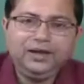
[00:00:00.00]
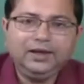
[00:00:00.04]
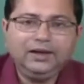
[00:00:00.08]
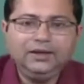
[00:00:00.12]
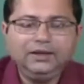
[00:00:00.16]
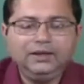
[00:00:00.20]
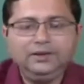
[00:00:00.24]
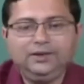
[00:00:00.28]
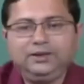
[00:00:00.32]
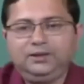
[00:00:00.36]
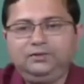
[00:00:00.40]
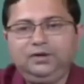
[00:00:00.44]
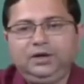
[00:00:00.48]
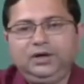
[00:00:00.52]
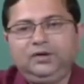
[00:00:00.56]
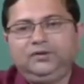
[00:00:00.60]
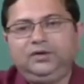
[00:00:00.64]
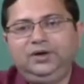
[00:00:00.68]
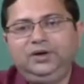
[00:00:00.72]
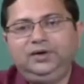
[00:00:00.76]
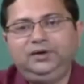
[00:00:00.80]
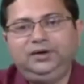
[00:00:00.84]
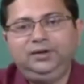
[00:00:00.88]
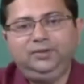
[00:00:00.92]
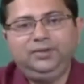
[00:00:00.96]
else whatever
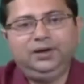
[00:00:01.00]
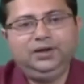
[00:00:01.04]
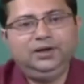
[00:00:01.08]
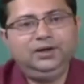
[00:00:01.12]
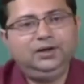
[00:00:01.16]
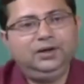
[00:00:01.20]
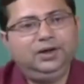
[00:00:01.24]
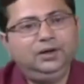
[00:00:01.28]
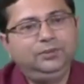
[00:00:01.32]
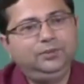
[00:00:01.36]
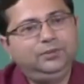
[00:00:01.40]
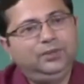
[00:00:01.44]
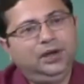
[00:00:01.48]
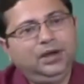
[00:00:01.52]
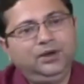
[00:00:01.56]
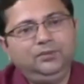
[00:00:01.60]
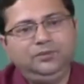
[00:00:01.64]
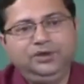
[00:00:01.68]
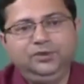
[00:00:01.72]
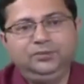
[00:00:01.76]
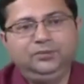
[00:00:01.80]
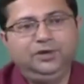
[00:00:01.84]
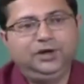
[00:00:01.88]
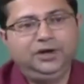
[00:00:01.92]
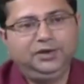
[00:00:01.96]
is remaining unburned will
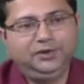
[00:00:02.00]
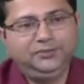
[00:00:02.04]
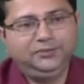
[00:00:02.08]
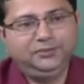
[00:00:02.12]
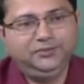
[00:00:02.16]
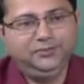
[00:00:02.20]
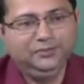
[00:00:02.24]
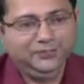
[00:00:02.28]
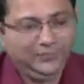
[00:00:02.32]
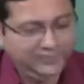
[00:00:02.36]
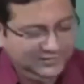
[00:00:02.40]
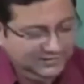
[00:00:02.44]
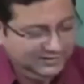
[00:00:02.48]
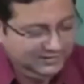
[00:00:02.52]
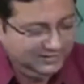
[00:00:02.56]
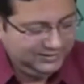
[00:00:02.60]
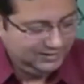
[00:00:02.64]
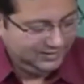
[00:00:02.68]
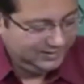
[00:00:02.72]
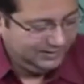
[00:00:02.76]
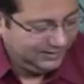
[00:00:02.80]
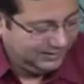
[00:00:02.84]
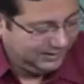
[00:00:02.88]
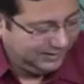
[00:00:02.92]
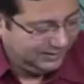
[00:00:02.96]
burn,
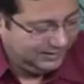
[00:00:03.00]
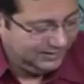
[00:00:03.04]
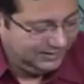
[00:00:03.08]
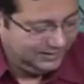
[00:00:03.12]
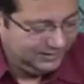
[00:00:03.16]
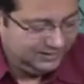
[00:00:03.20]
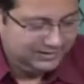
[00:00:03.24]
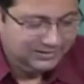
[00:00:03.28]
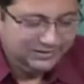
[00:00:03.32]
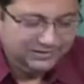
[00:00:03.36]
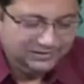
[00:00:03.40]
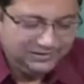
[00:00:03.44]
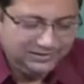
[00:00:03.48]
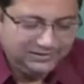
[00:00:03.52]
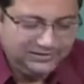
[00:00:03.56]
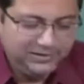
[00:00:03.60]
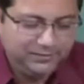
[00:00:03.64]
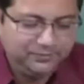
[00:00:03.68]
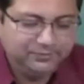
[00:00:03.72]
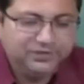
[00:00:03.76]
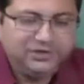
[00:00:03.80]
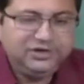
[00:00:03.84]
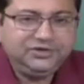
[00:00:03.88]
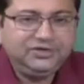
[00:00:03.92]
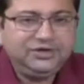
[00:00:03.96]
and the
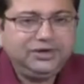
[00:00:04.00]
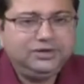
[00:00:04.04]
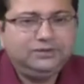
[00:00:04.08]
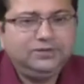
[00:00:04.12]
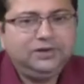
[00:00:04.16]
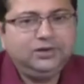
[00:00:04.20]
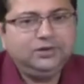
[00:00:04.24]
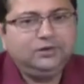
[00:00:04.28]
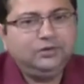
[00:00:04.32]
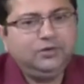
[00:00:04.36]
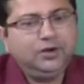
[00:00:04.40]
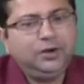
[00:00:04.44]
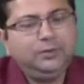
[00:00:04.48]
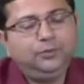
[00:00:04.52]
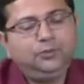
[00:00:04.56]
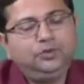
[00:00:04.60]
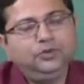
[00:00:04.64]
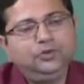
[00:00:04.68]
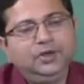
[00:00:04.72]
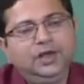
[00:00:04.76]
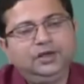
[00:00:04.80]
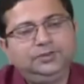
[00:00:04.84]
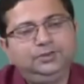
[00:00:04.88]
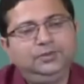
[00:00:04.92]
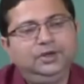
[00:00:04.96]
temperature will go up to
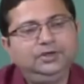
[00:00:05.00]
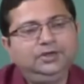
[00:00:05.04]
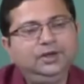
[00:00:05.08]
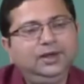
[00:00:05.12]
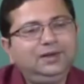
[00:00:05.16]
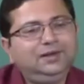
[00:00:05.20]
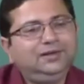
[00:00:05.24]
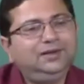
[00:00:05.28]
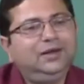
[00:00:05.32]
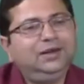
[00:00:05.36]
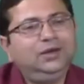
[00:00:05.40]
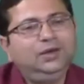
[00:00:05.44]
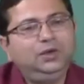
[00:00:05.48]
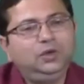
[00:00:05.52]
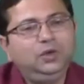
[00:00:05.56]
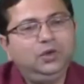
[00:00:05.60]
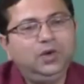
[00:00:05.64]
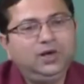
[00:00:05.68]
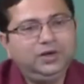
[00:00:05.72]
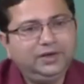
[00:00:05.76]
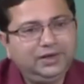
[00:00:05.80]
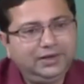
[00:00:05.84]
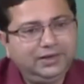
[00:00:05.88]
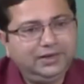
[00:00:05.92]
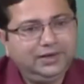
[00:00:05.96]
as much as thirty-two
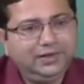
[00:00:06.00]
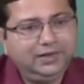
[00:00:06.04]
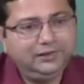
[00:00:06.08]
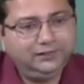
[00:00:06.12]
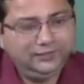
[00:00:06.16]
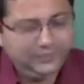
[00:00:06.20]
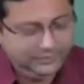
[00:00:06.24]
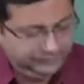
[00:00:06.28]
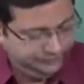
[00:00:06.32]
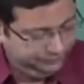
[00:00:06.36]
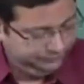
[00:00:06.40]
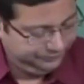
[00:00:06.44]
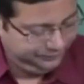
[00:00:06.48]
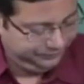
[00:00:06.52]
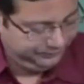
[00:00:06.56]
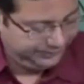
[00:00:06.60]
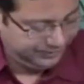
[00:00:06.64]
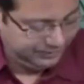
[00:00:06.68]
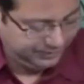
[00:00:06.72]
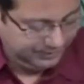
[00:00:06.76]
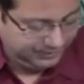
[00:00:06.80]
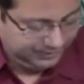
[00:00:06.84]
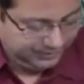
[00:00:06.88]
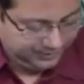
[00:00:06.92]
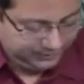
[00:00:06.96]
hundred Kelvin.
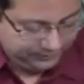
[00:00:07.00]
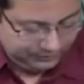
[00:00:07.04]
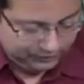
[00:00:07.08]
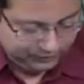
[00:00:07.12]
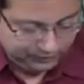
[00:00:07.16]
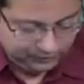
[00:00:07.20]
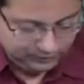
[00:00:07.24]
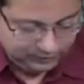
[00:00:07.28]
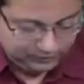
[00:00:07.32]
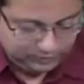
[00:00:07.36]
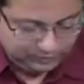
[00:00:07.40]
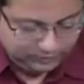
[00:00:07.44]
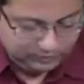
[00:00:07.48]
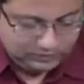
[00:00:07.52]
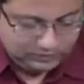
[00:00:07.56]
So,